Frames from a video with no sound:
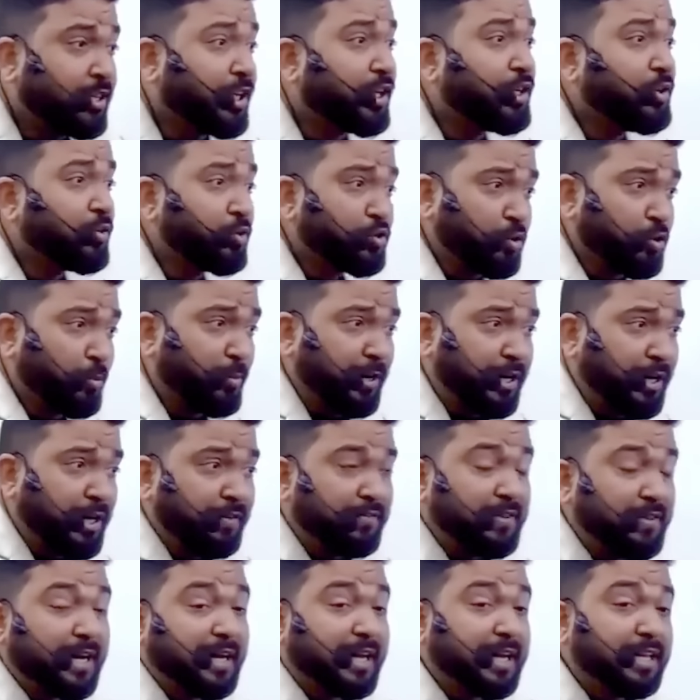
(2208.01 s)
They used to
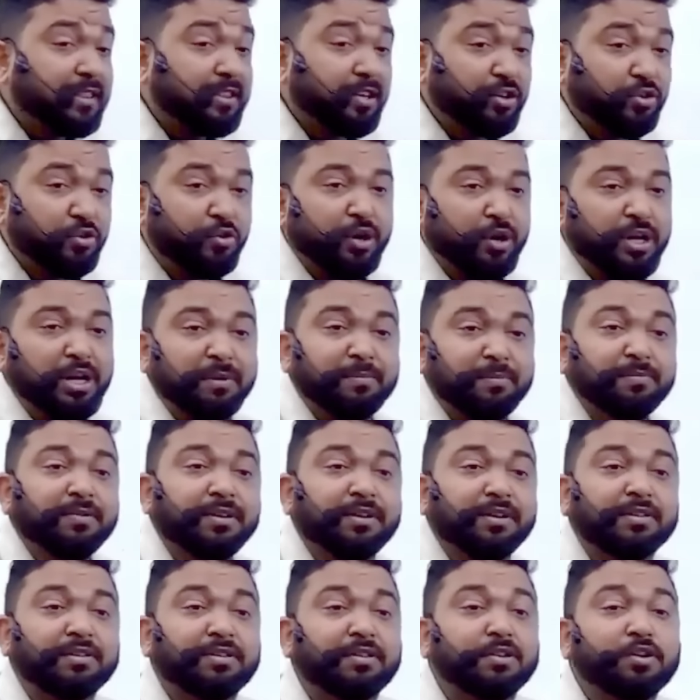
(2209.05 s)
believe that in the dream,
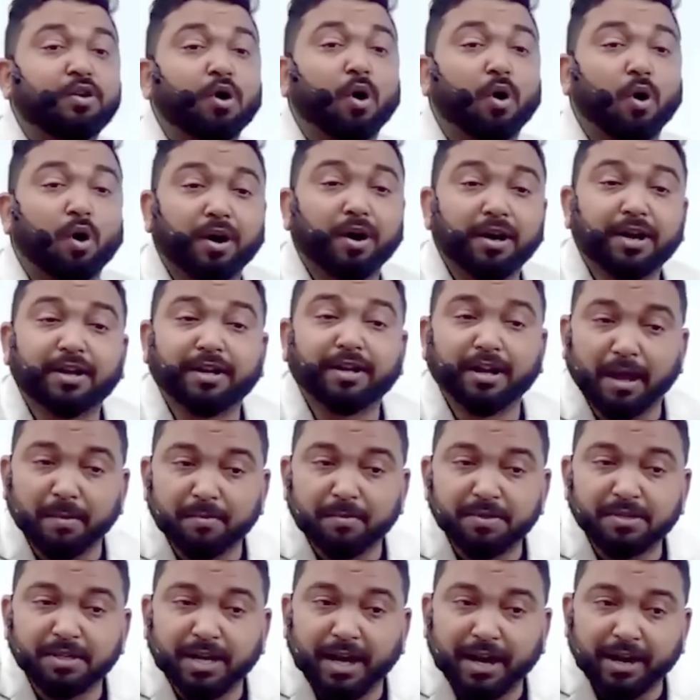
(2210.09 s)
God
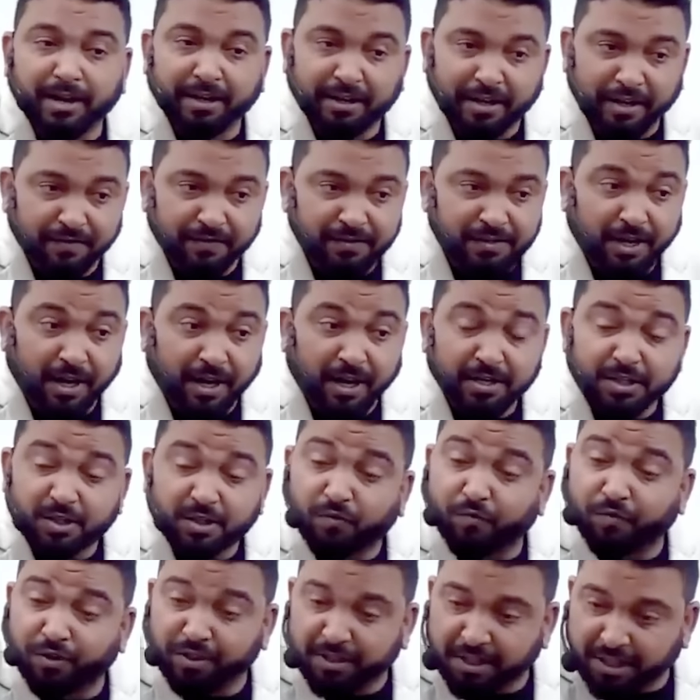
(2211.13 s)
comes and gives
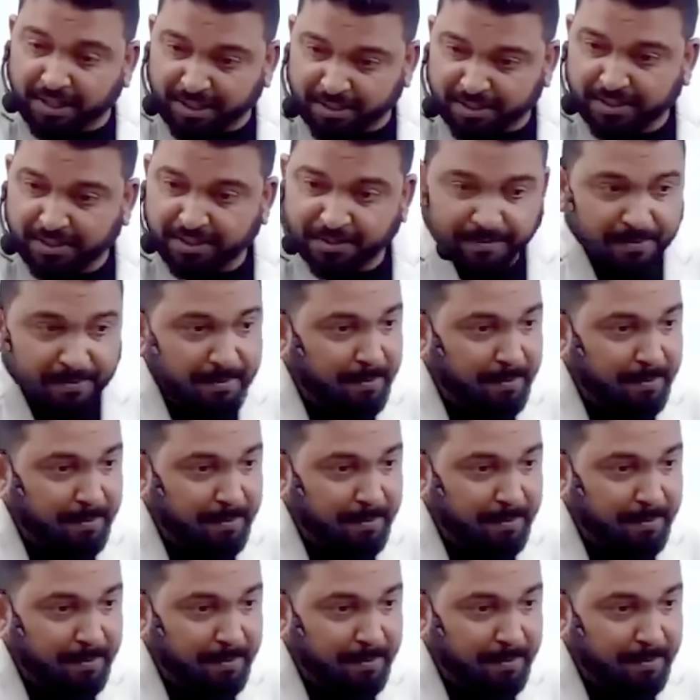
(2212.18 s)
us visions.